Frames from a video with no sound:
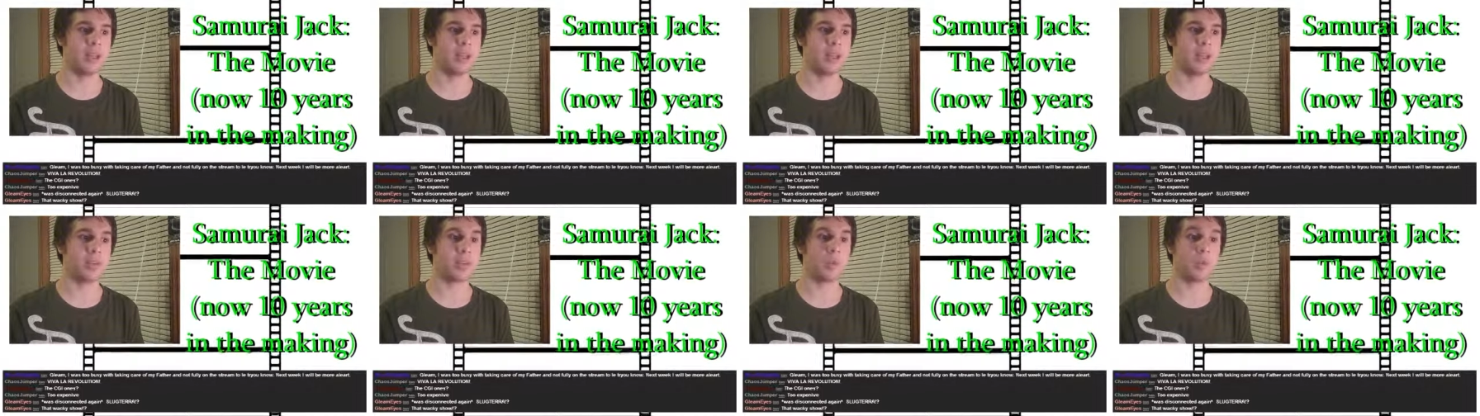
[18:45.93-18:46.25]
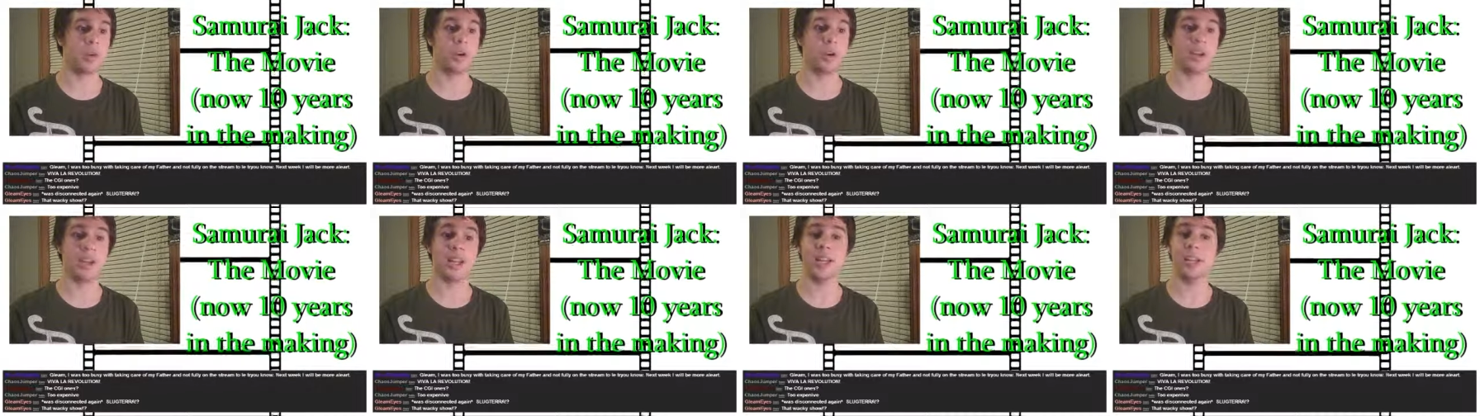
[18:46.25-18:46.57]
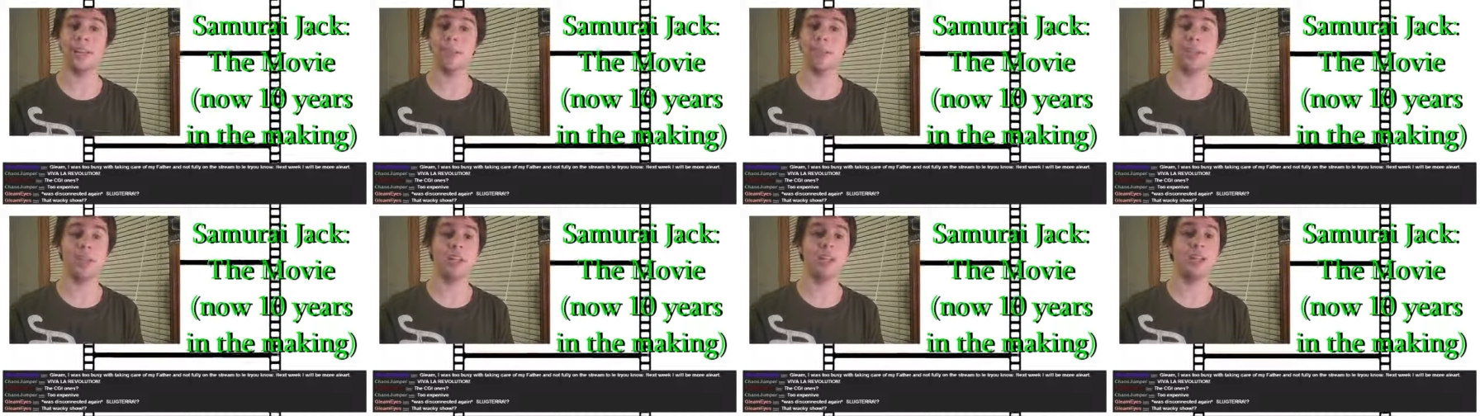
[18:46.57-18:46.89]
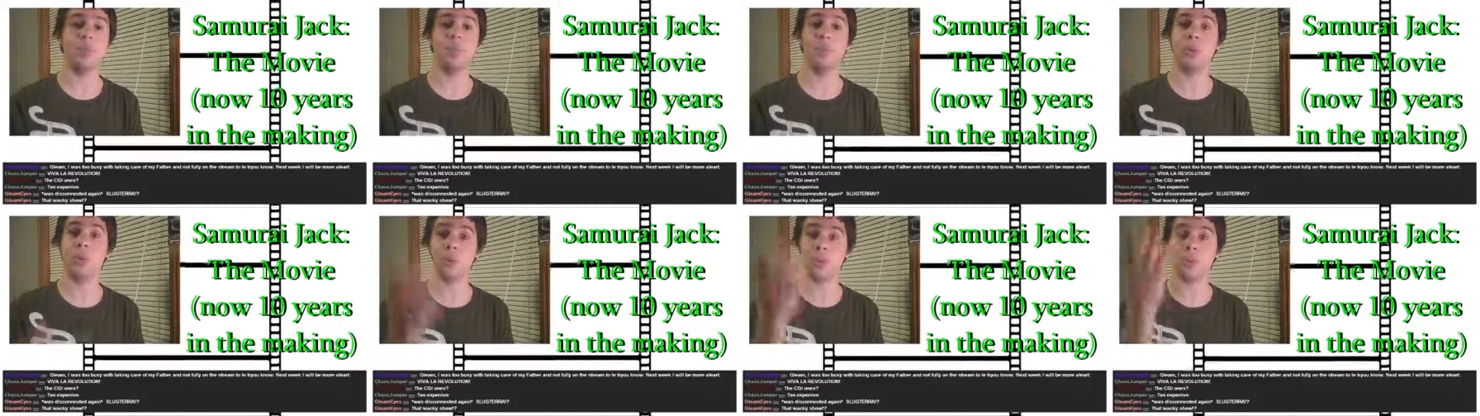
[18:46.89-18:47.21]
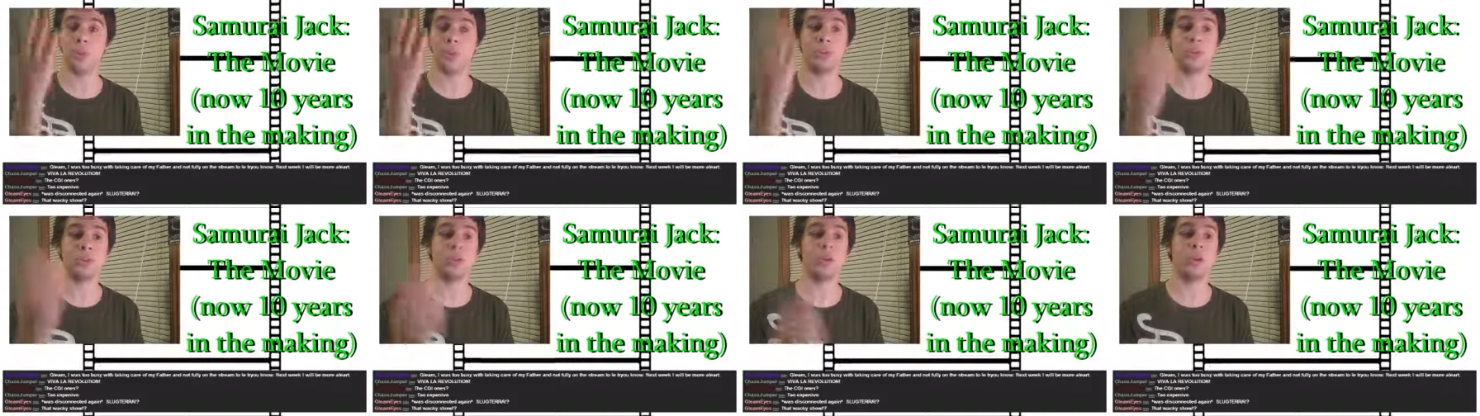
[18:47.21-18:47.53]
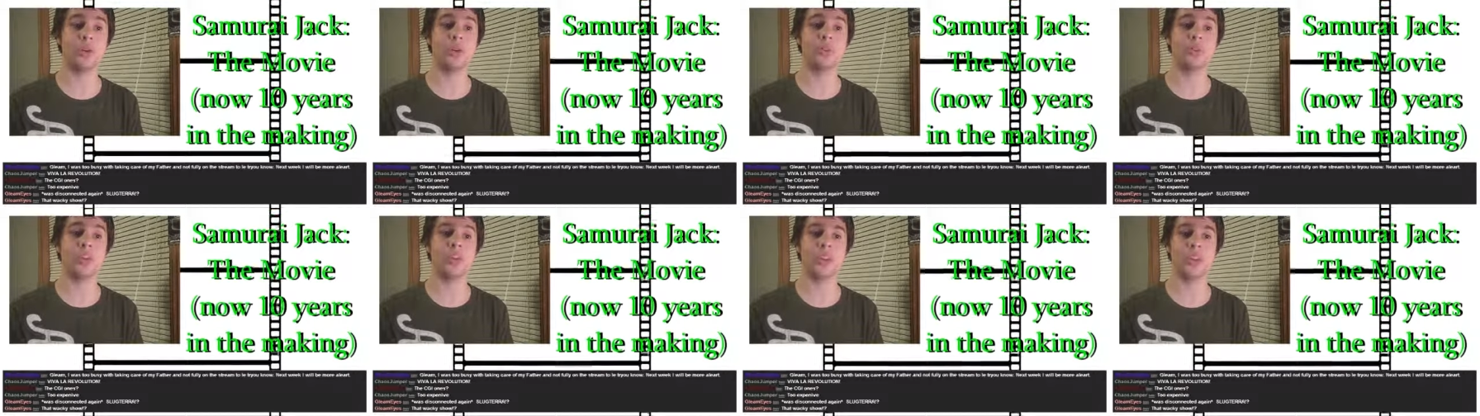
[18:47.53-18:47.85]
And we're getting plenty more new
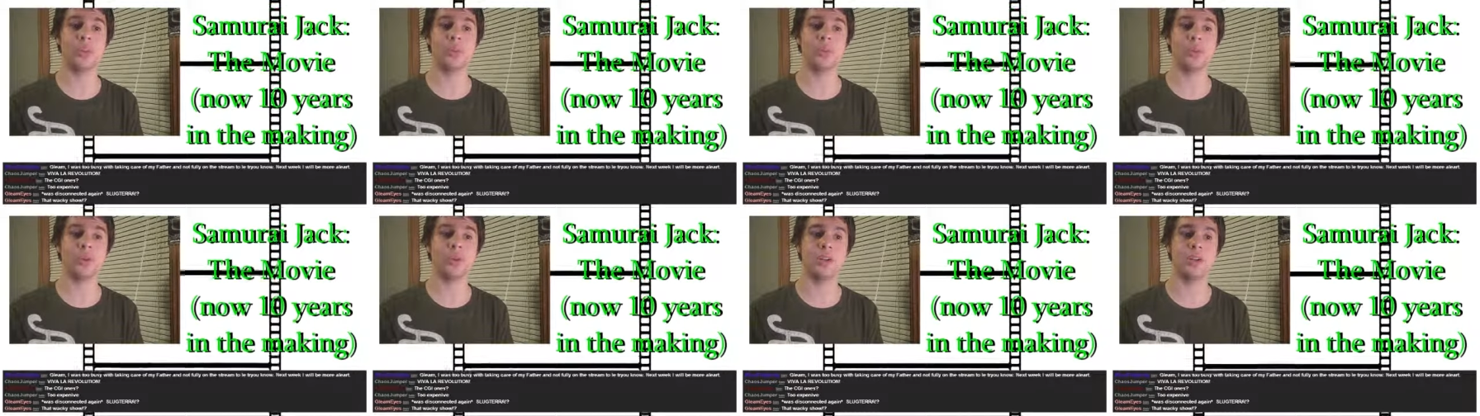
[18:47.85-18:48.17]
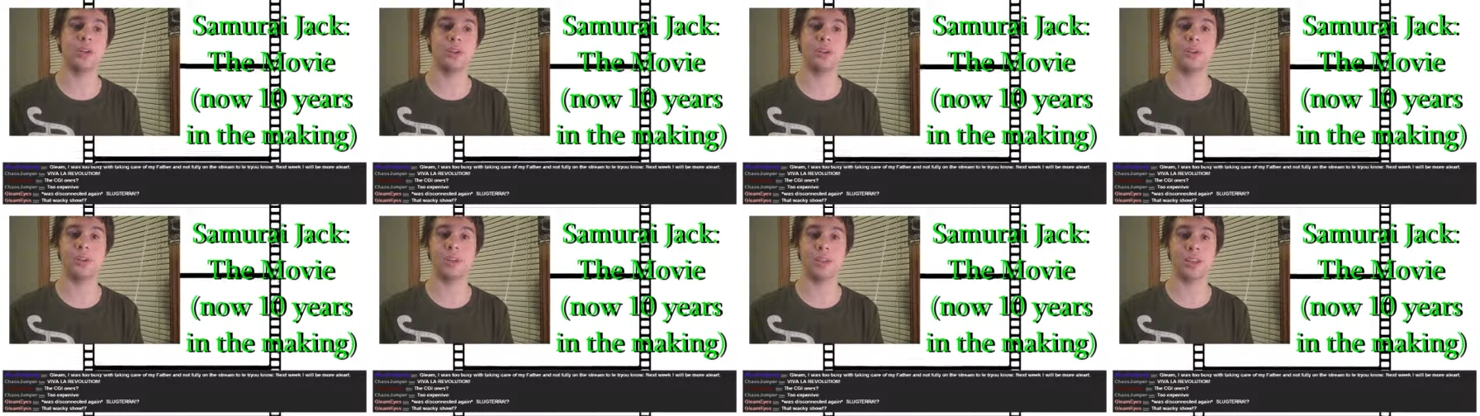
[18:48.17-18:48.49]
shows getting renewed.